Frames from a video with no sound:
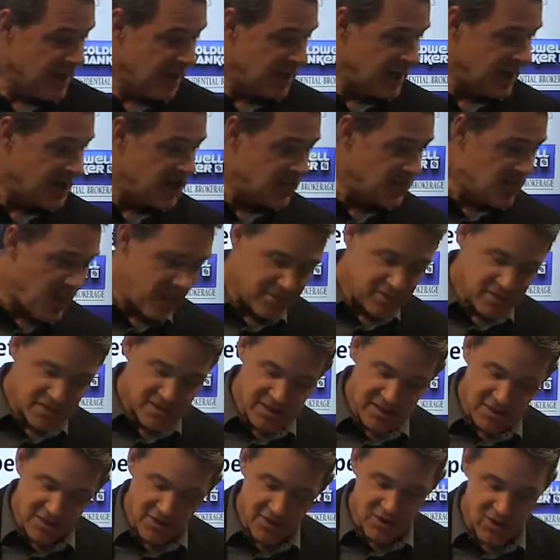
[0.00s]
Now, you've probably
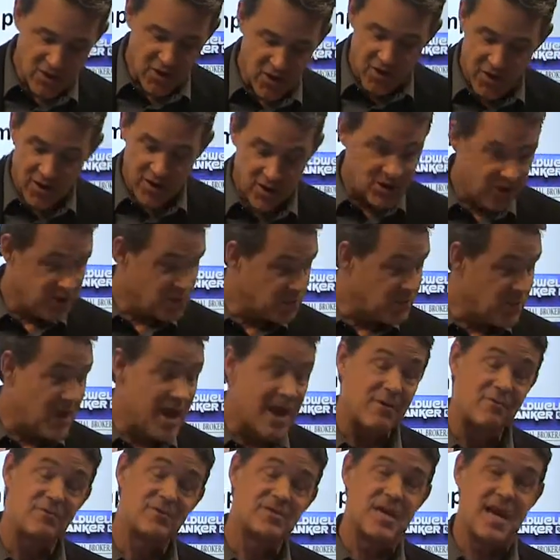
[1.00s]
seen these all
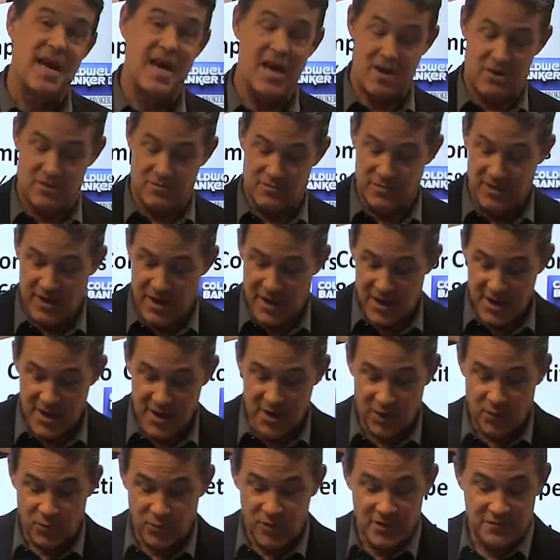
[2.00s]
around town,
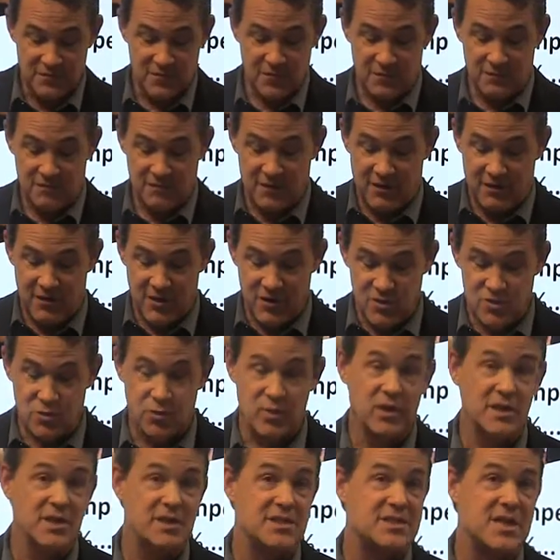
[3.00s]
different various
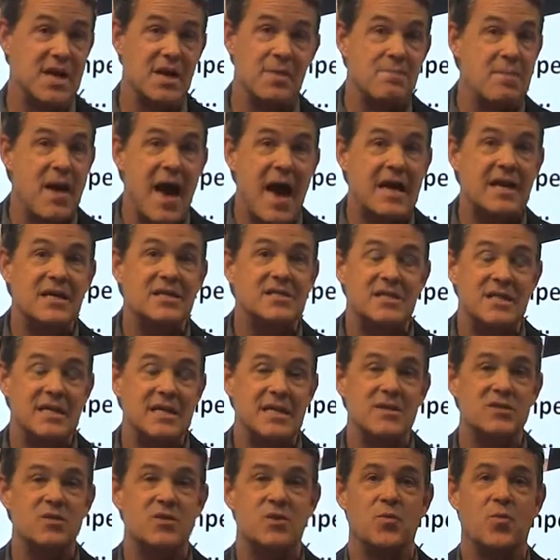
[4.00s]
real estate
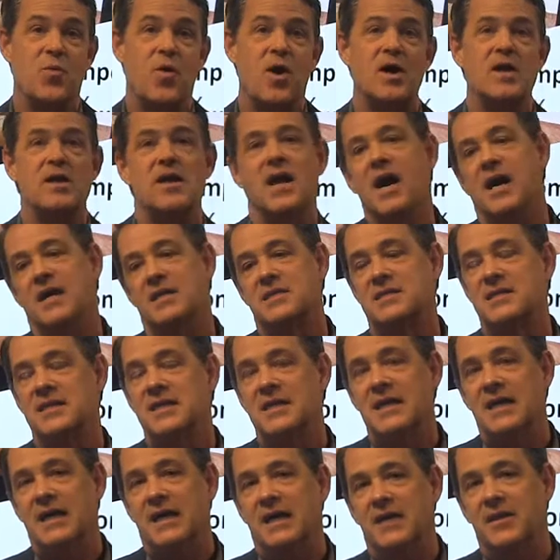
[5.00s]
magazines and whatnot.
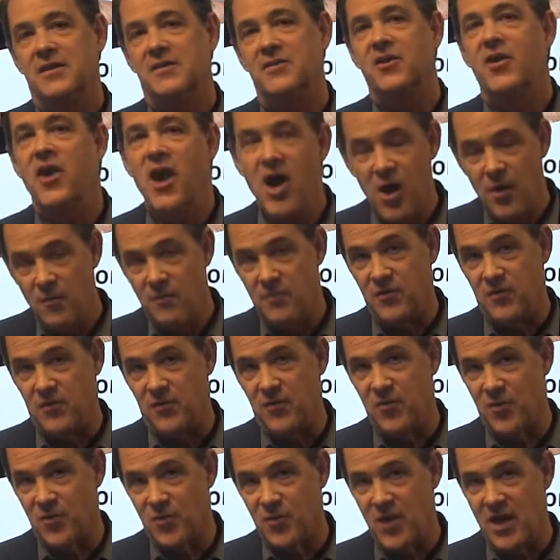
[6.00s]
They're helpful
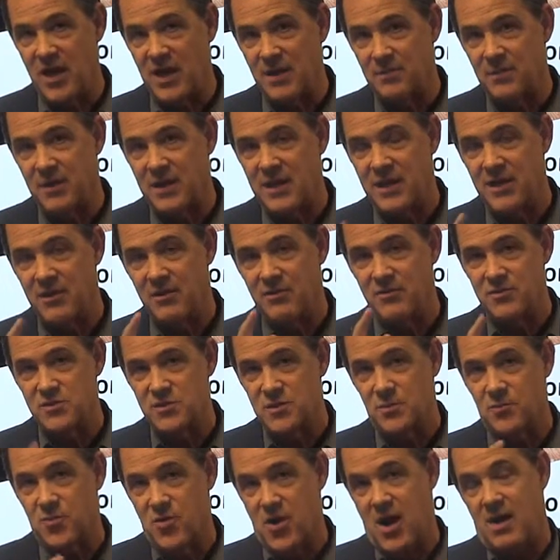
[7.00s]
and they're great, but here's
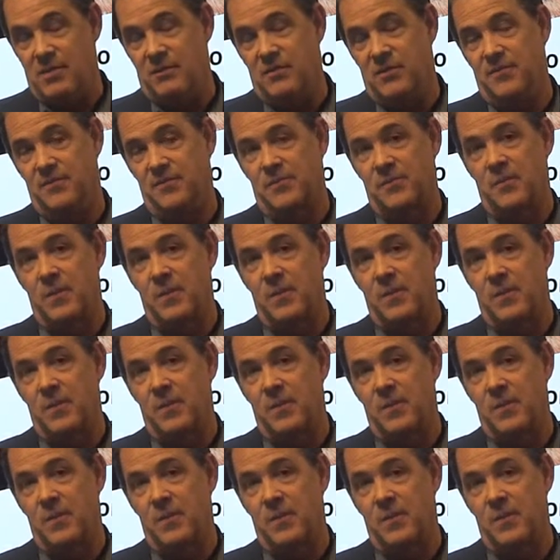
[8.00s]
the problem.